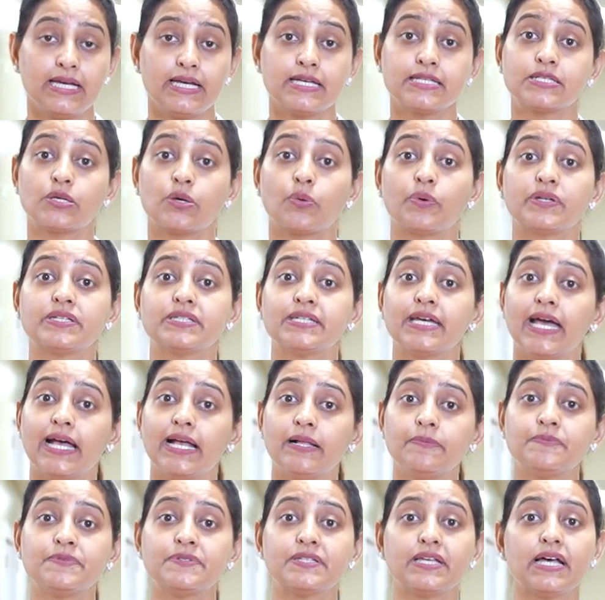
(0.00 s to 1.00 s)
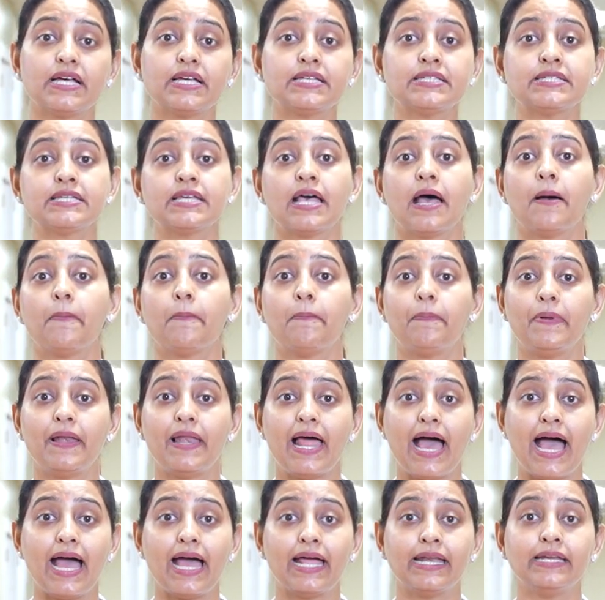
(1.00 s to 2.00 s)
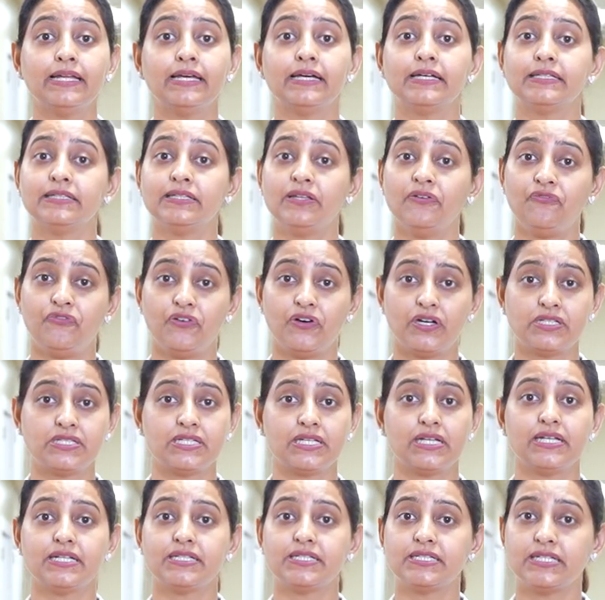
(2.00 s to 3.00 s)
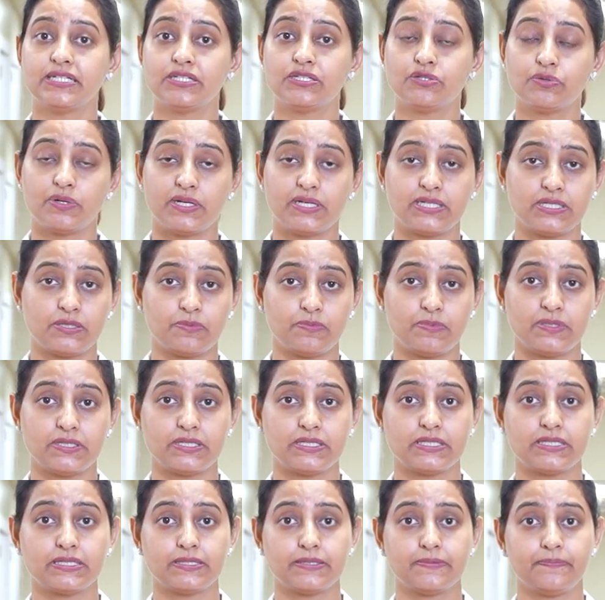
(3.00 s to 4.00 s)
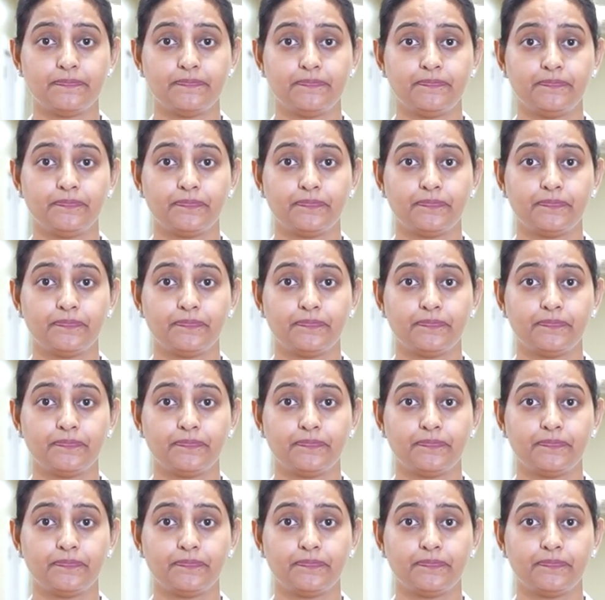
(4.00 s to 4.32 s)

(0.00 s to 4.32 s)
So it helps us plan the fertility treatment.